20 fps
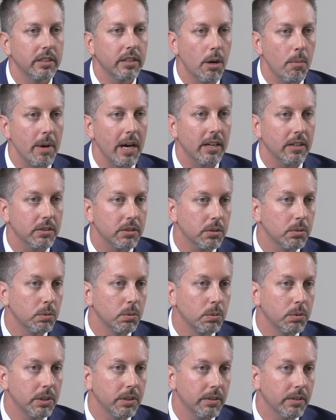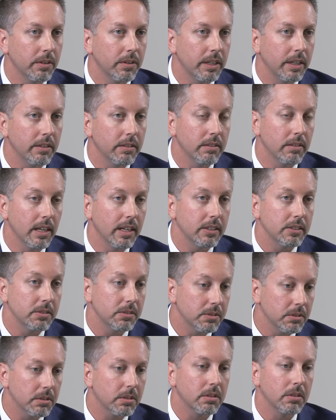come out of school, you're either
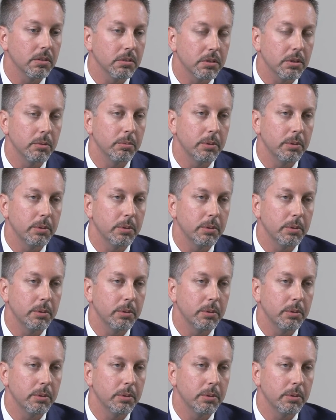licensed or close to